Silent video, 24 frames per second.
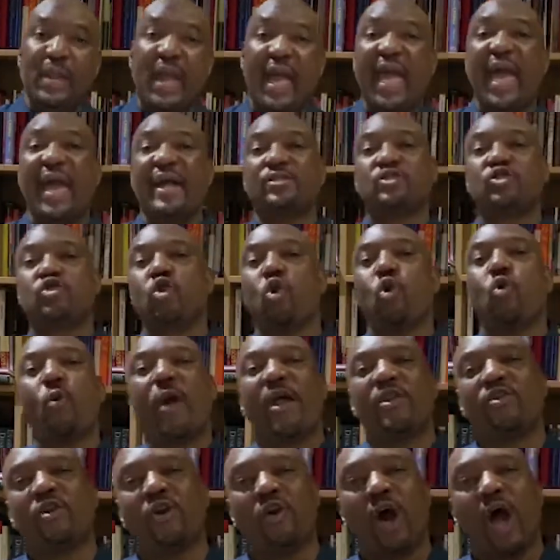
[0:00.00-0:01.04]
And so
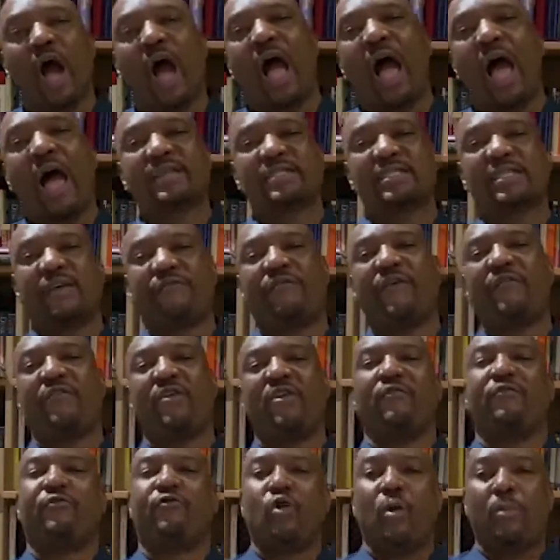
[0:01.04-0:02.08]
when you are suffering
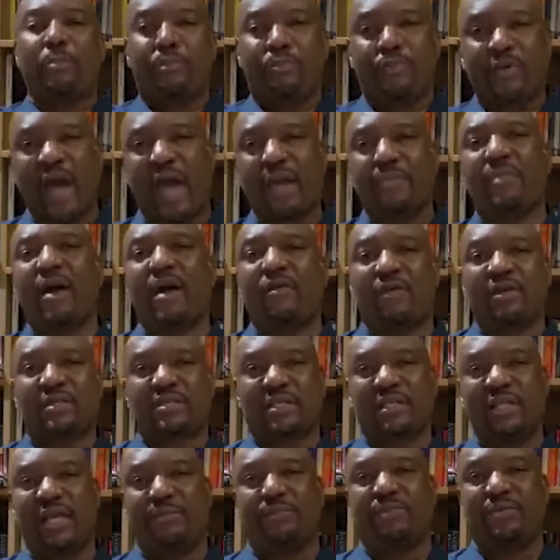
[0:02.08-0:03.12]
from primary
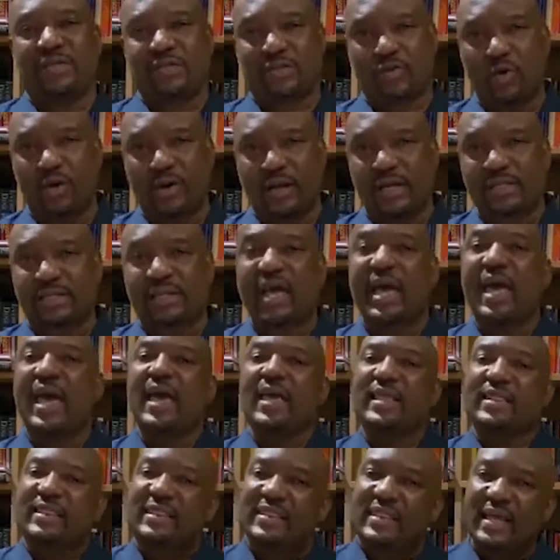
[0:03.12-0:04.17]
sleep disorders,
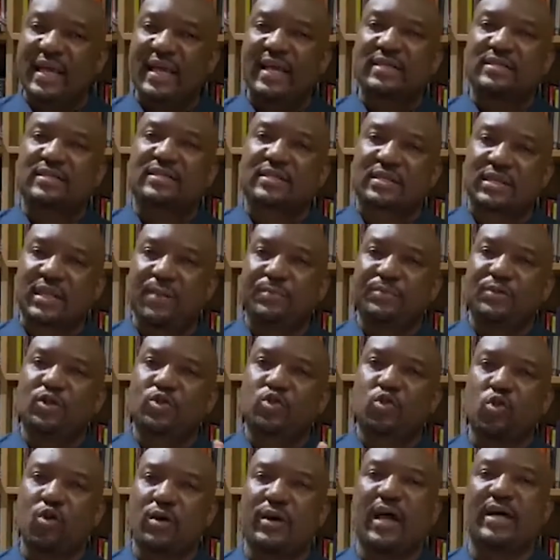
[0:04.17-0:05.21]
these sleep
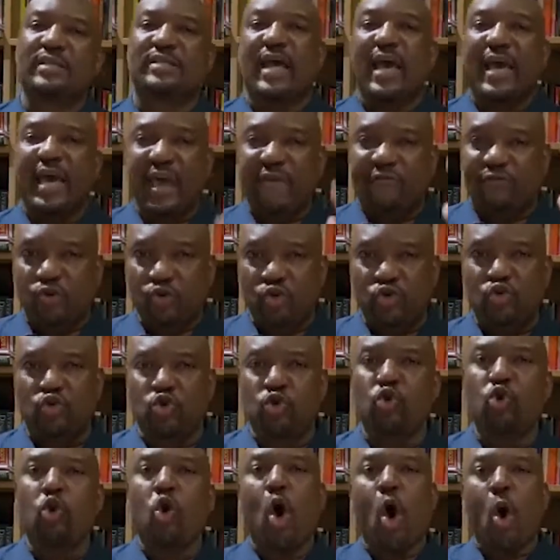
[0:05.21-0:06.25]
disorders have to
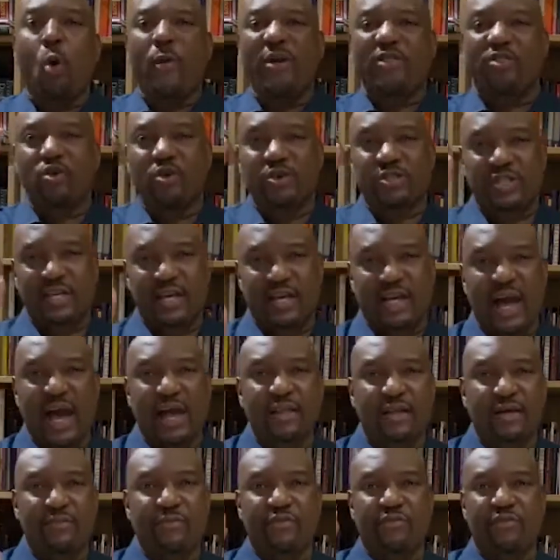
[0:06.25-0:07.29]
do with your
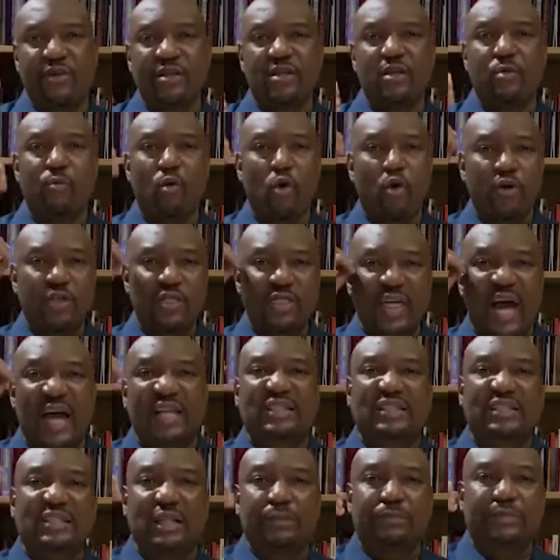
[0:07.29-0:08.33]
circadian rhythm or that
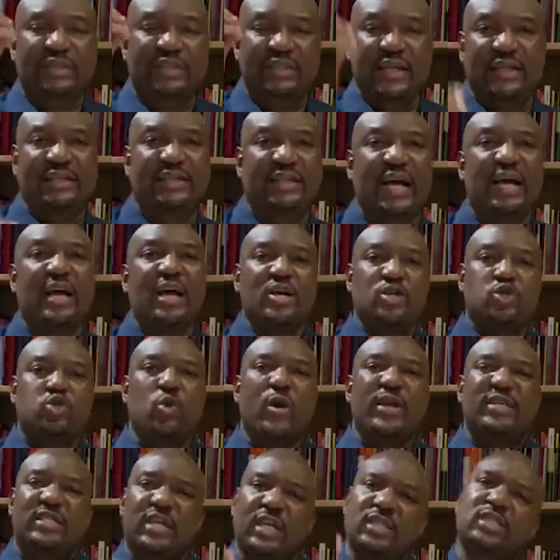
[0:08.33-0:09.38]
sleep center. So
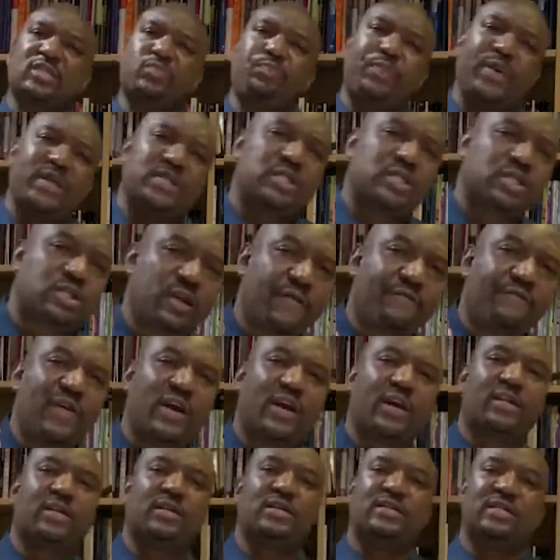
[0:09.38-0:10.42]
it's a
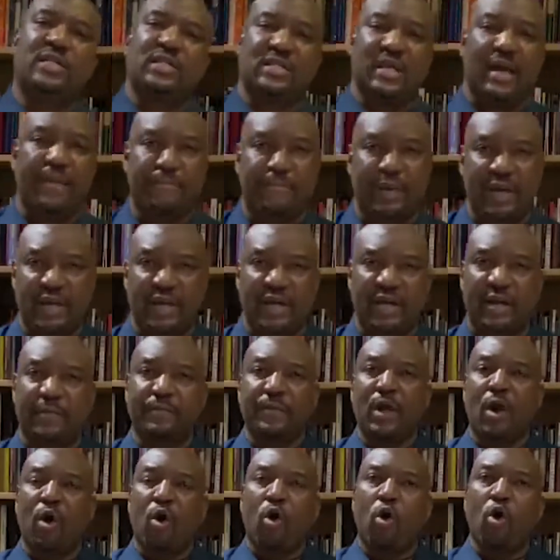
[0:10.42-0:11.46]
specific disability
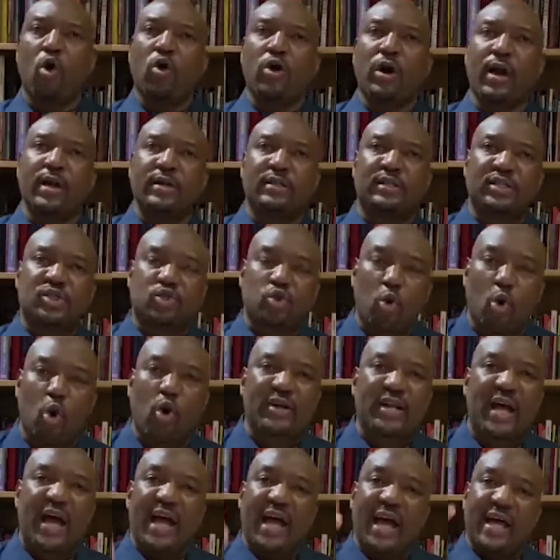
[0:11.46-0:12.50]
or a
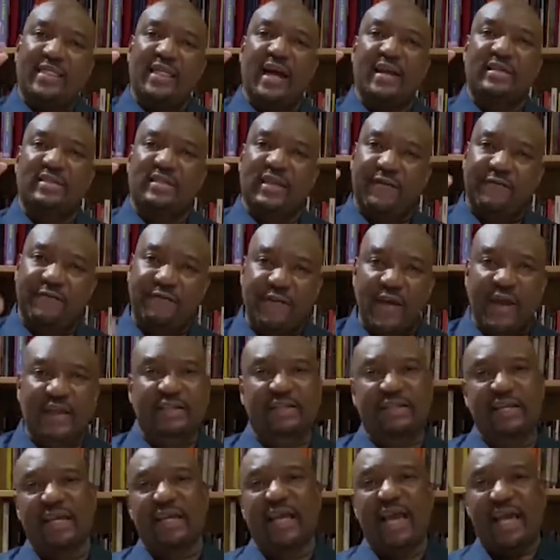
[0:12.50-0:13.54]
disorder that is
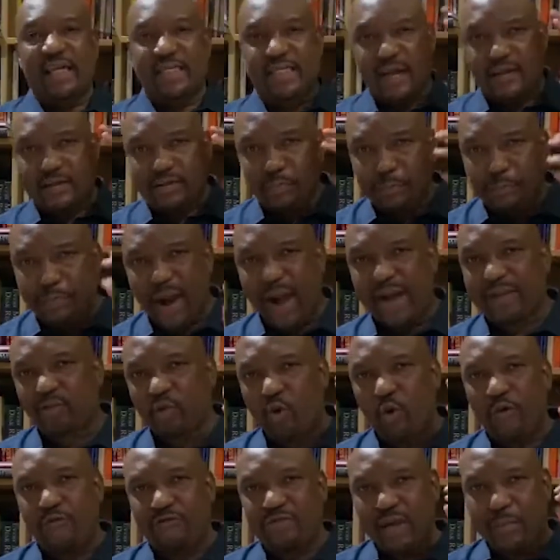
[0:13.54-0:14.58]
affecting that part
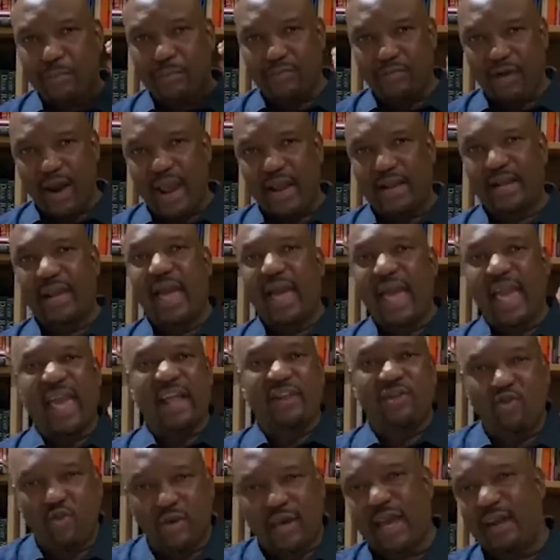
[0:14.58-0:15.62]
of the brain and
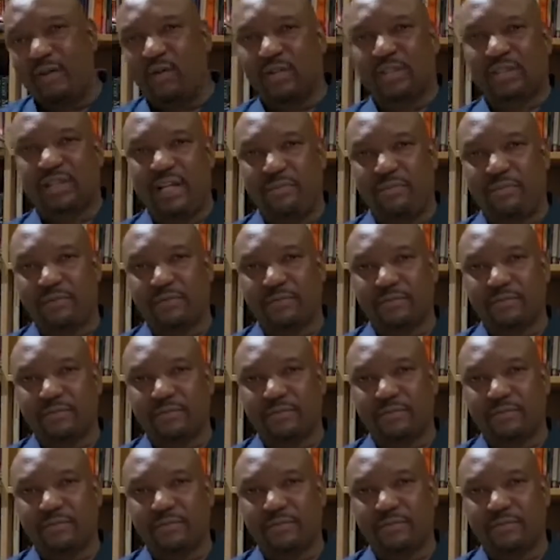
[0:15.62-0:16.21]
you cannot sleep.